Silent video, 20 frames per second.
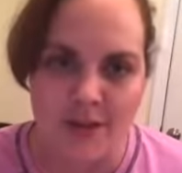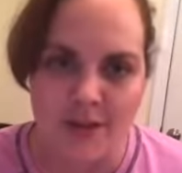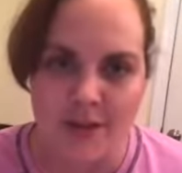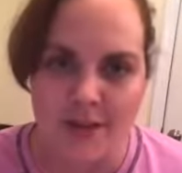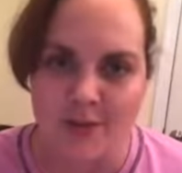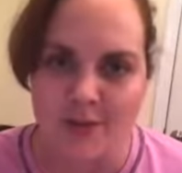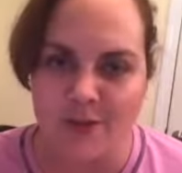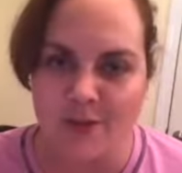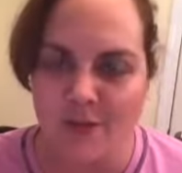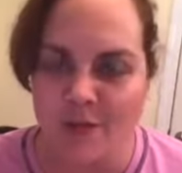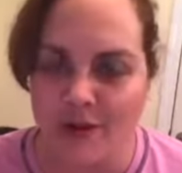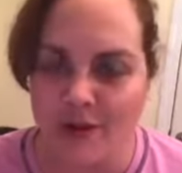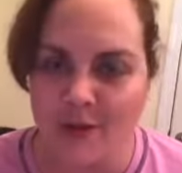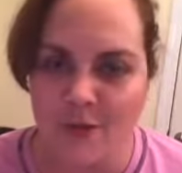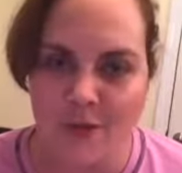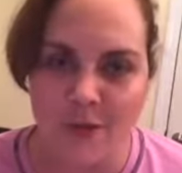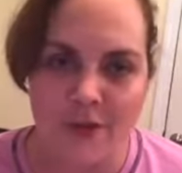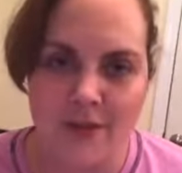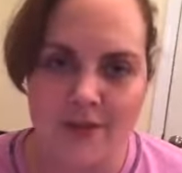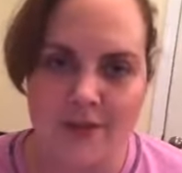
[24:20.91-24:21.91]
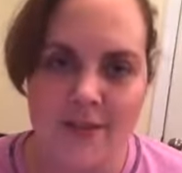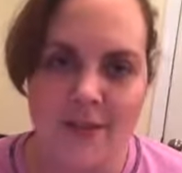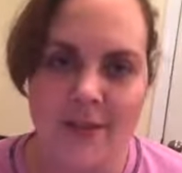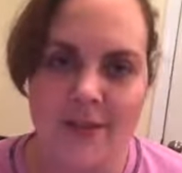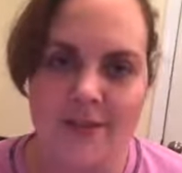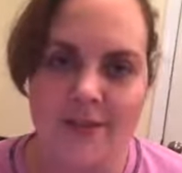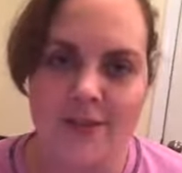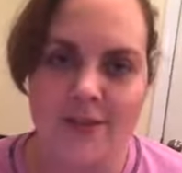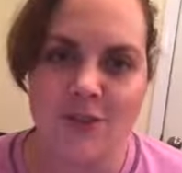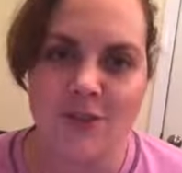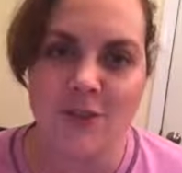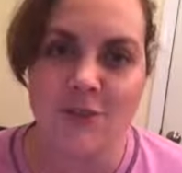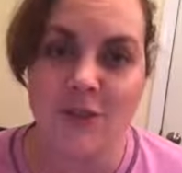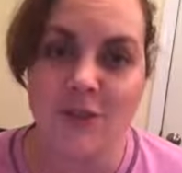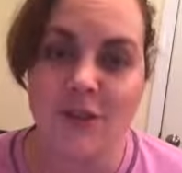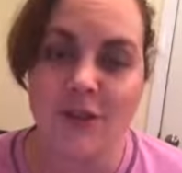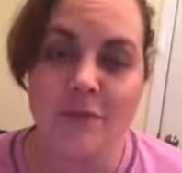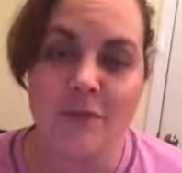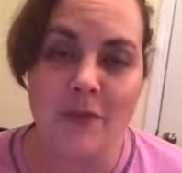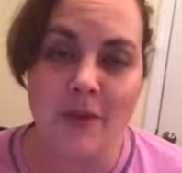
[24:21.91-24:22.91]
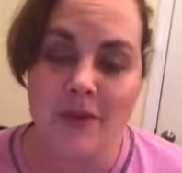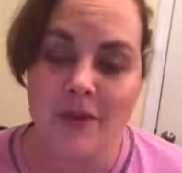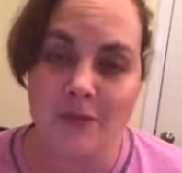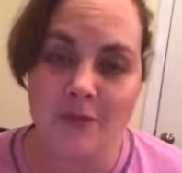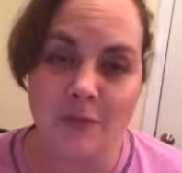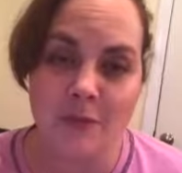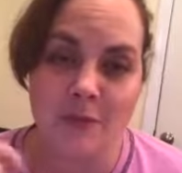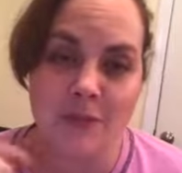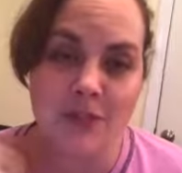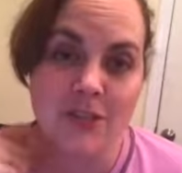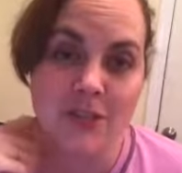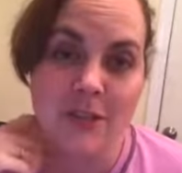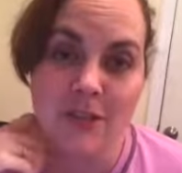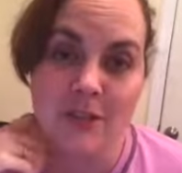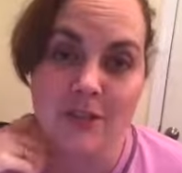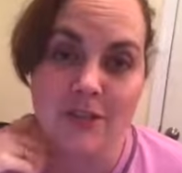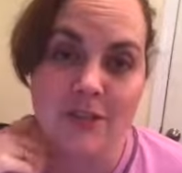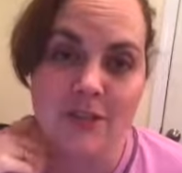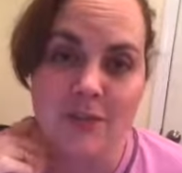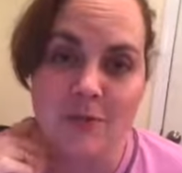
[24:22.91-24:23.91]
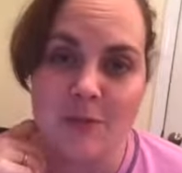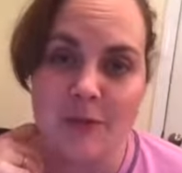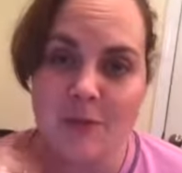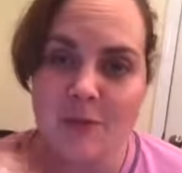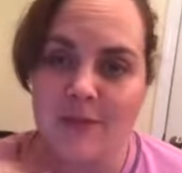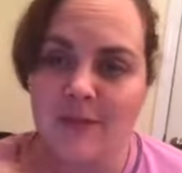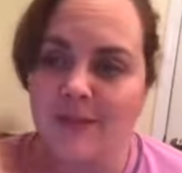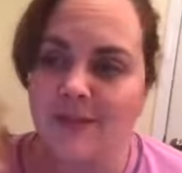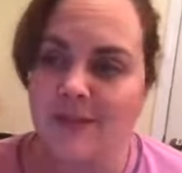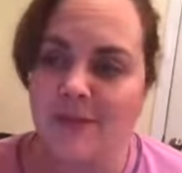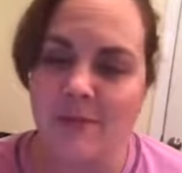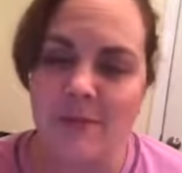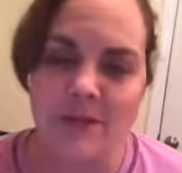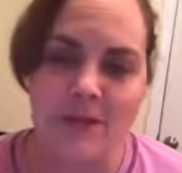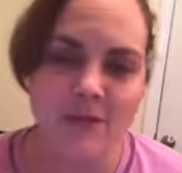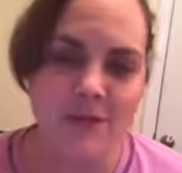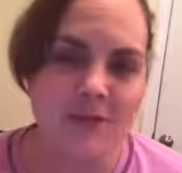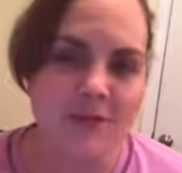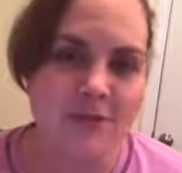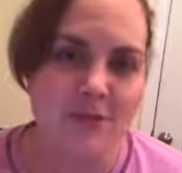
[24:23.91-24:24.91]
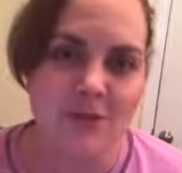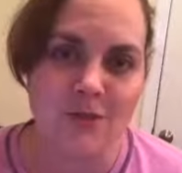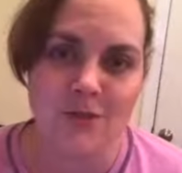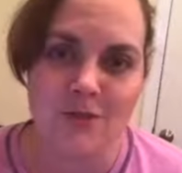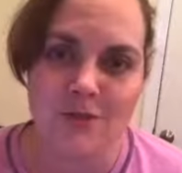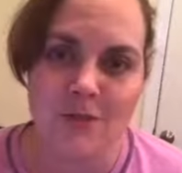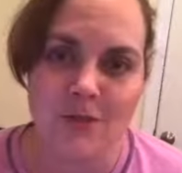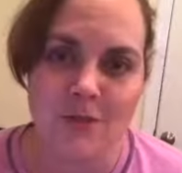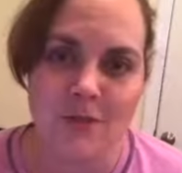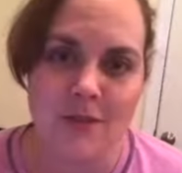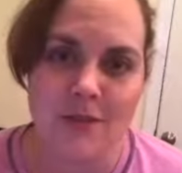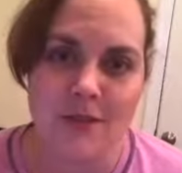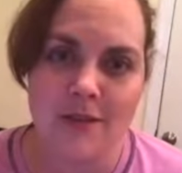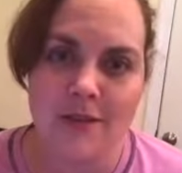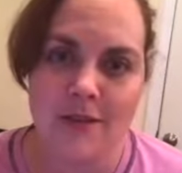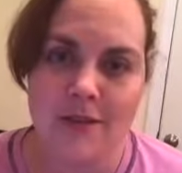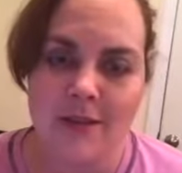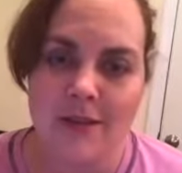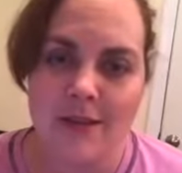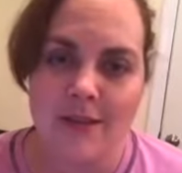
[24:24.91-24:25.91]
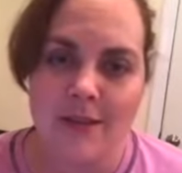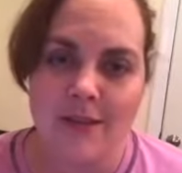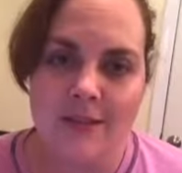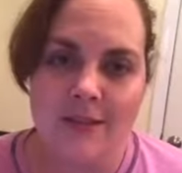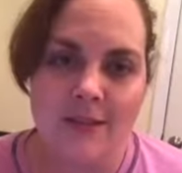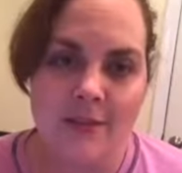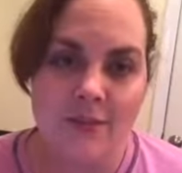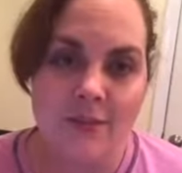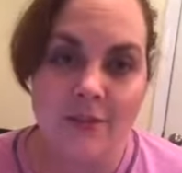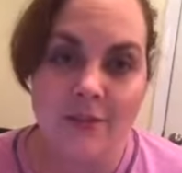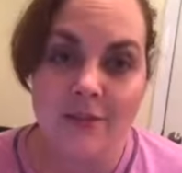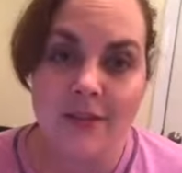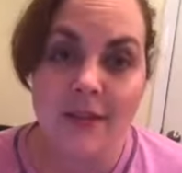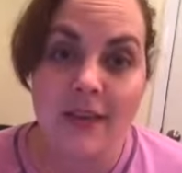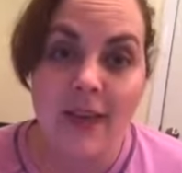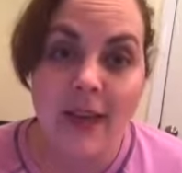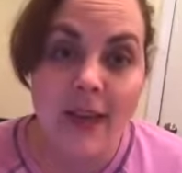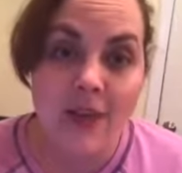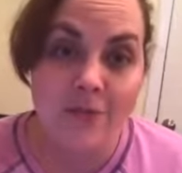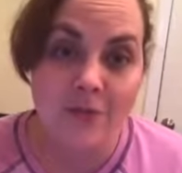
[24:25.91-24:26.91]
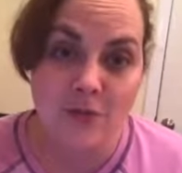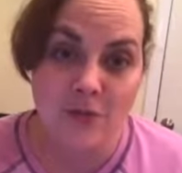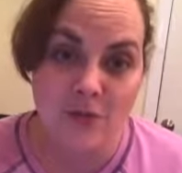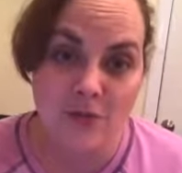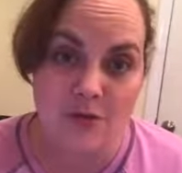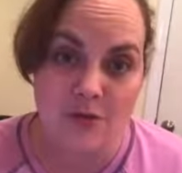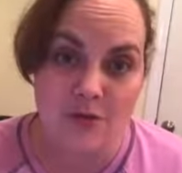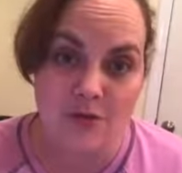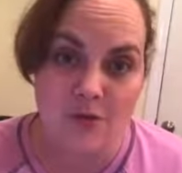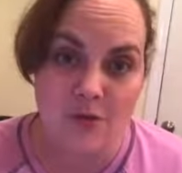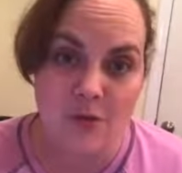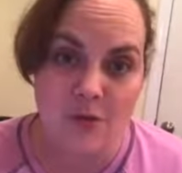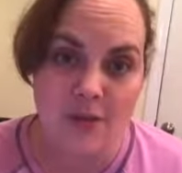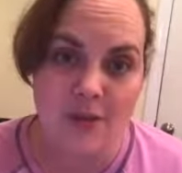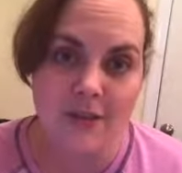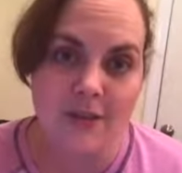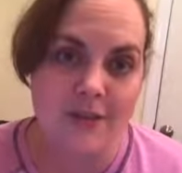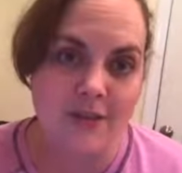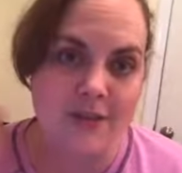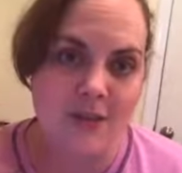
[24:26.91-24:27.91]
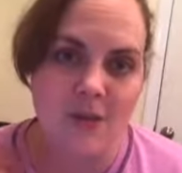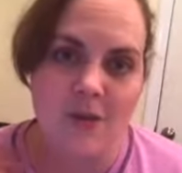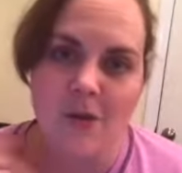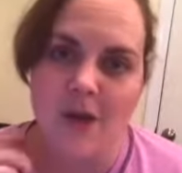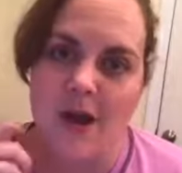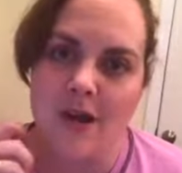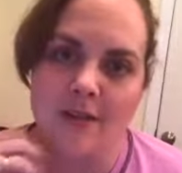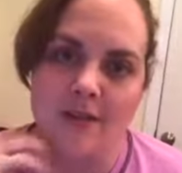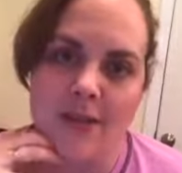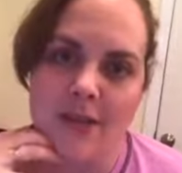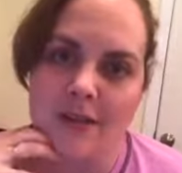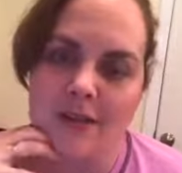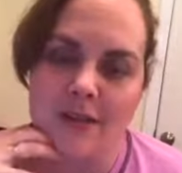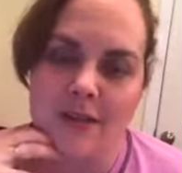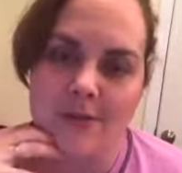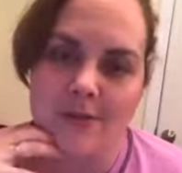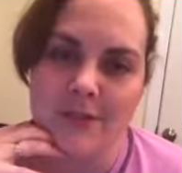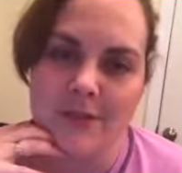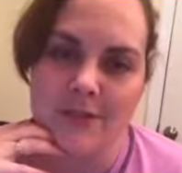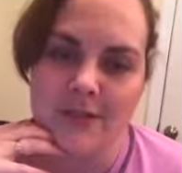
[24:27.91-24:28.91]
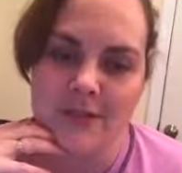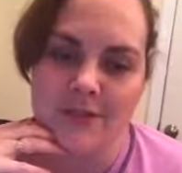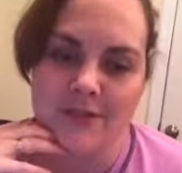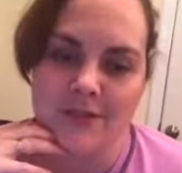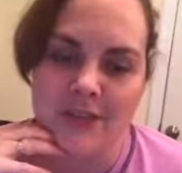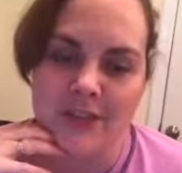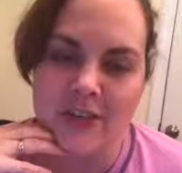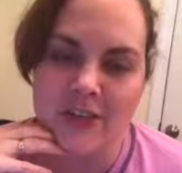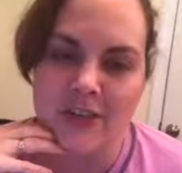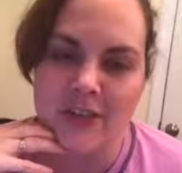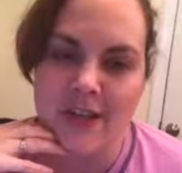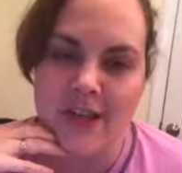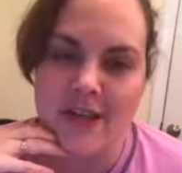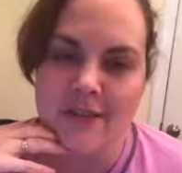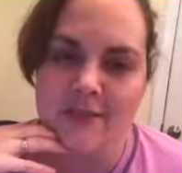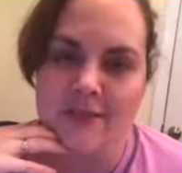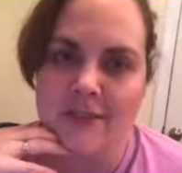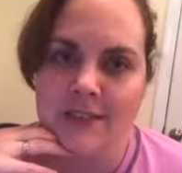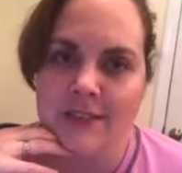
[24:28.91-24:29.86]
It's for everybody to work together, because you learn best from each other, because maybe somebody else has used something different than I've used it for. And so I'll always love to hear that.